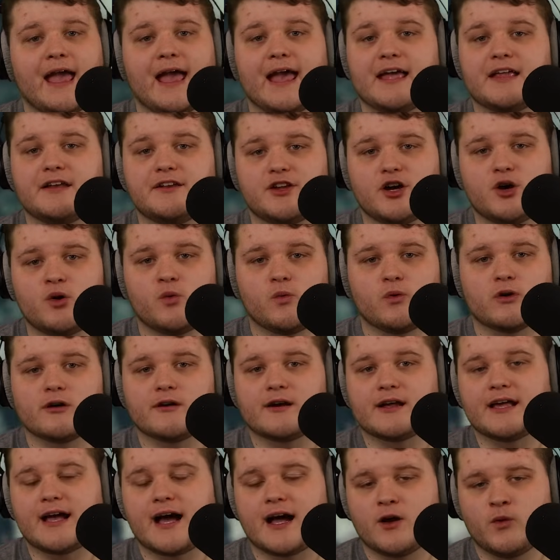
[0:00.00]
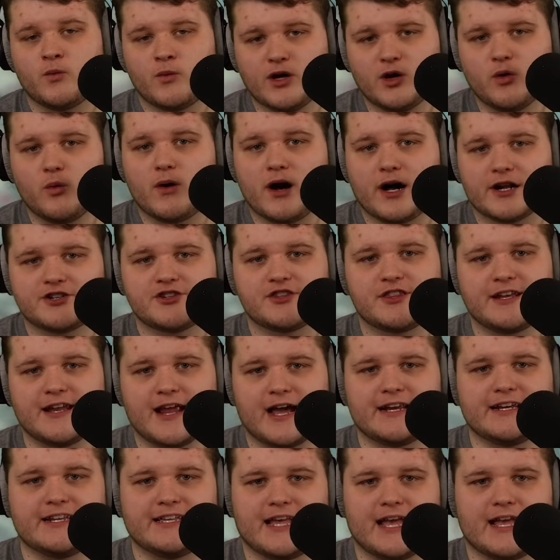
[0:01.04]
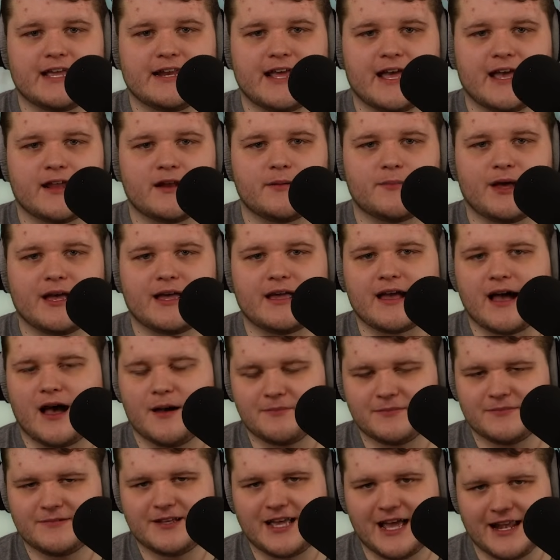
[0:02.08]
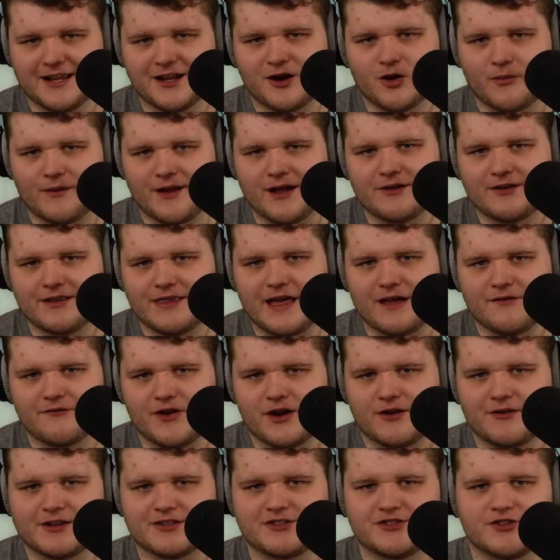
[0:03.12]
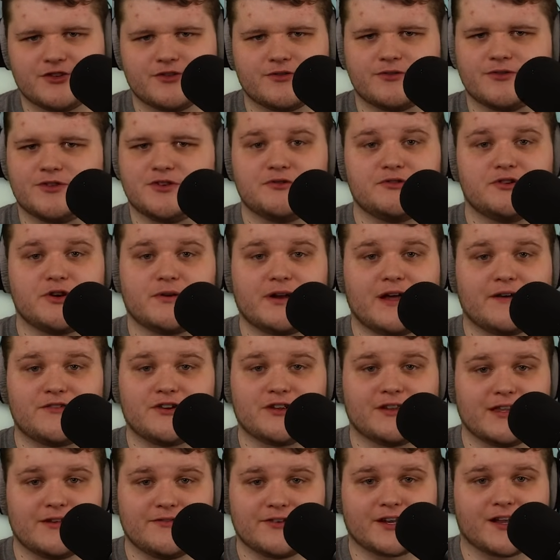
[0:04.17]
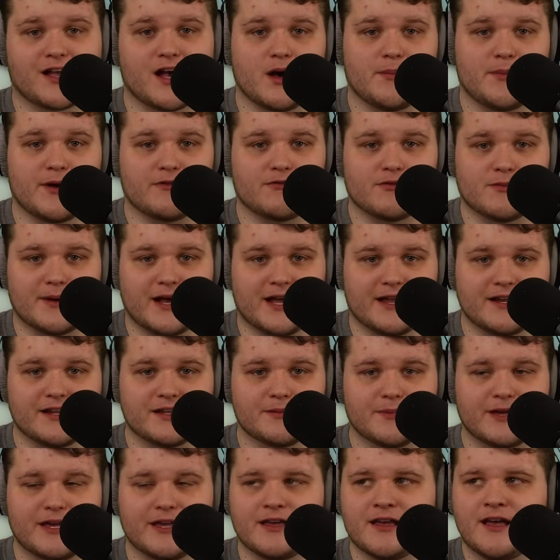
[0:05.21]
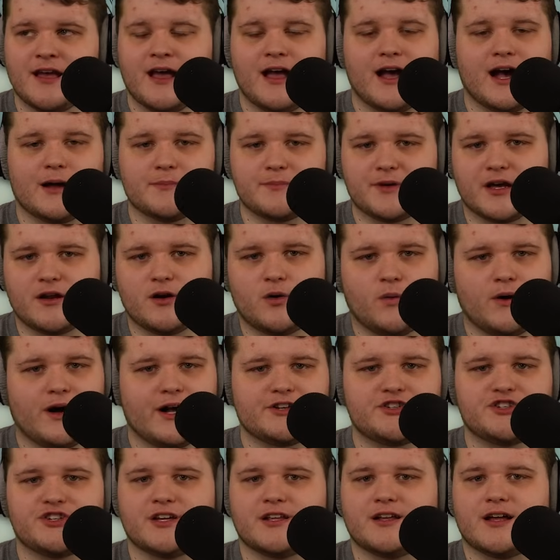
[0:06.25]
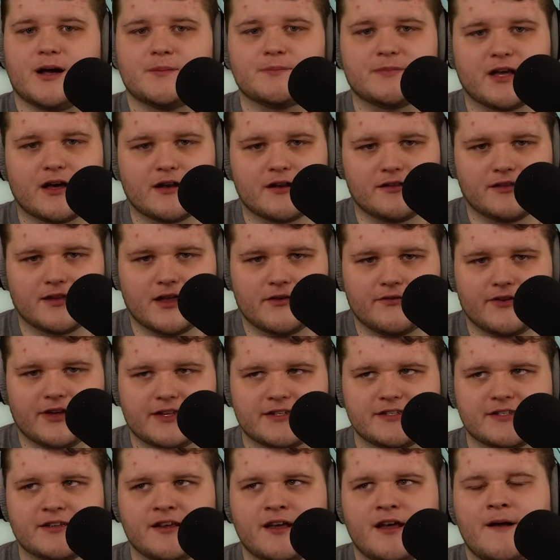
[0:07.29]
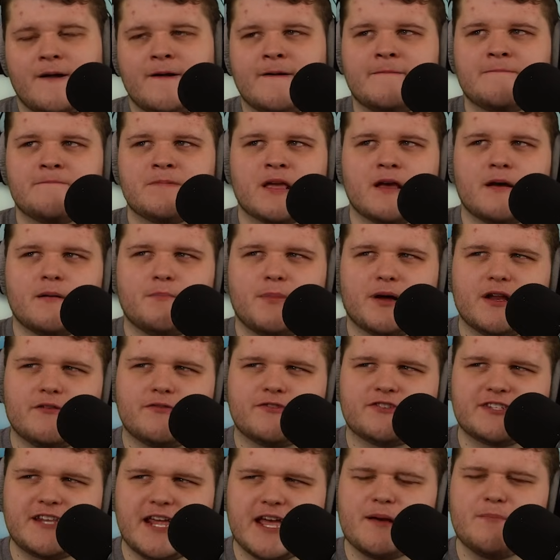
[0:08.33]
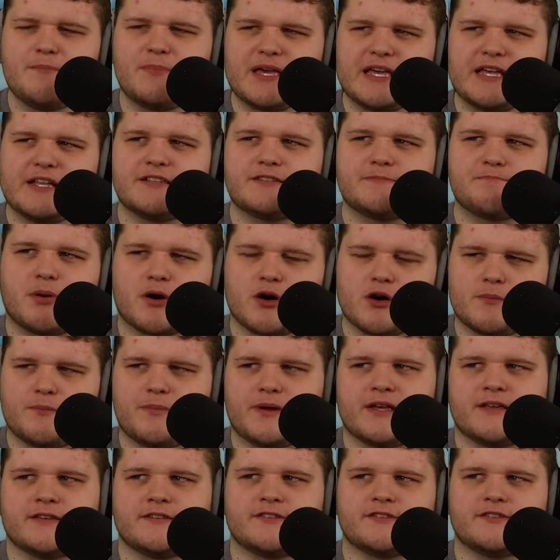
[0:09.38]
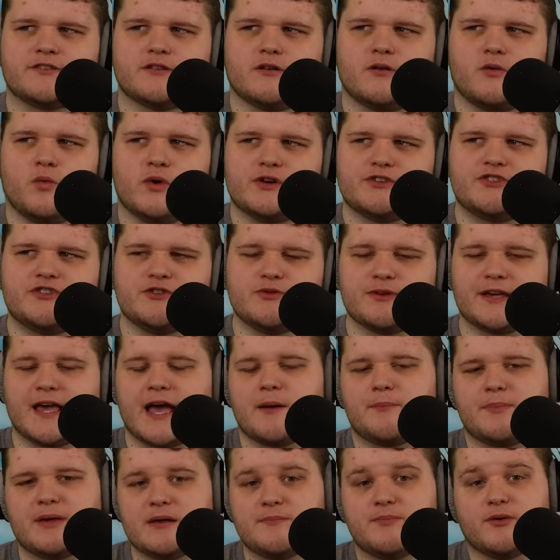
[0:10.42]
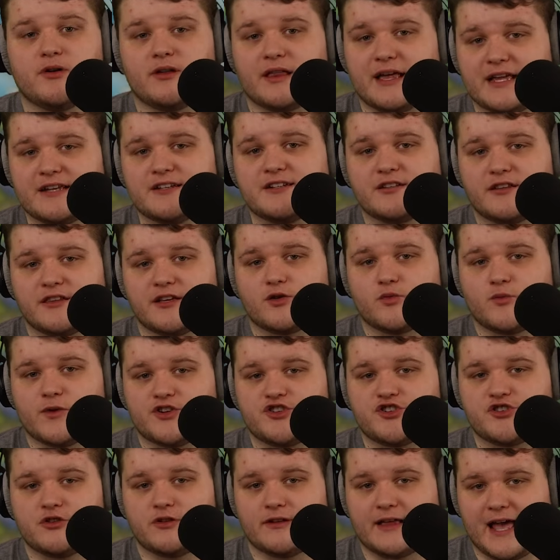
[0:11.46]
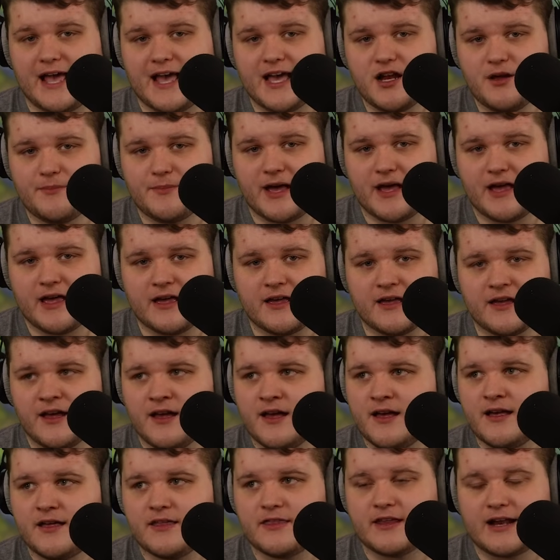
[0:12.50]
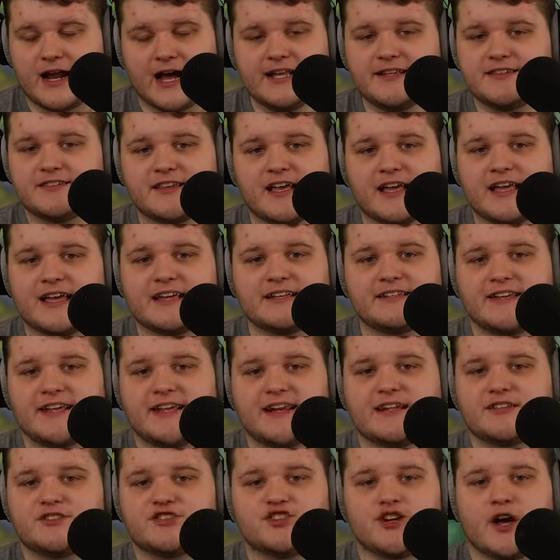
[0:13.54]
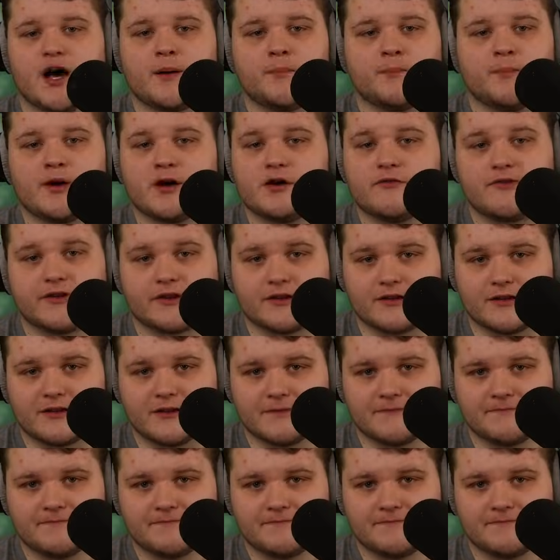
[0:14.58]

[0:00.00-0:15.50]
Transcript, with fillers: And don't worry, I will watch the 98 anime. I'm getting around to that very soon. You don't have to leave a comment reminding me. I'm gonna watch it, I'm gonna love it. But if Stampede's purpose was to get people into the original anime, then I'd say it did its job perfectly